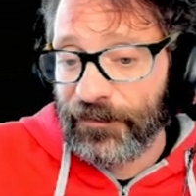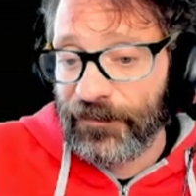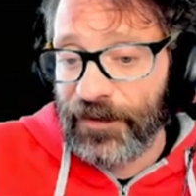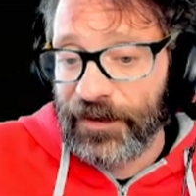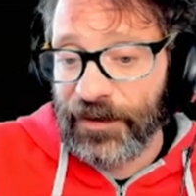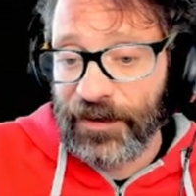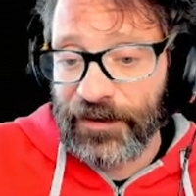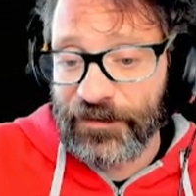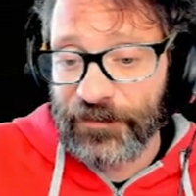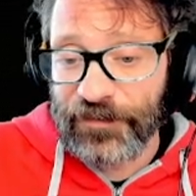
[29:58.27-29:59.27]
they
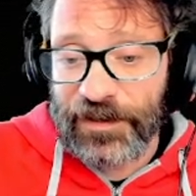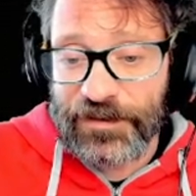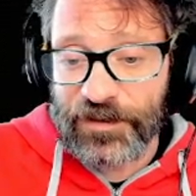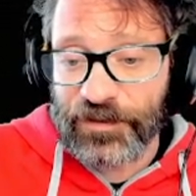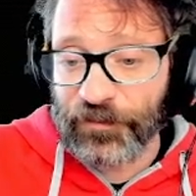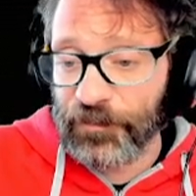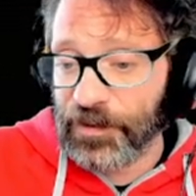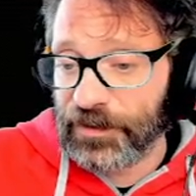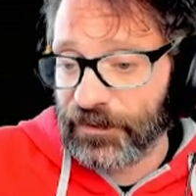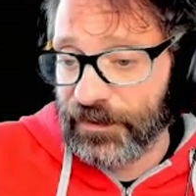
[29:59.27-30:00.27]
are sort of
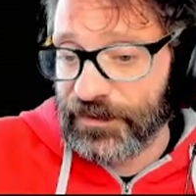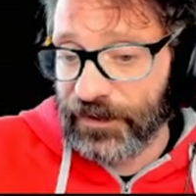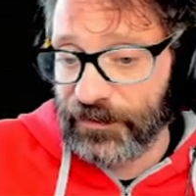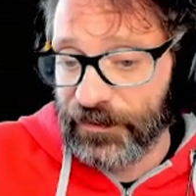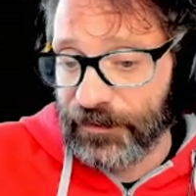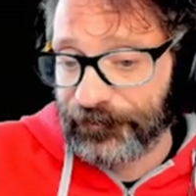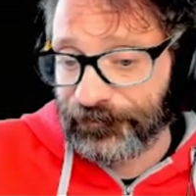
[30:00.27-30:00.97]
indiscriminately deadly.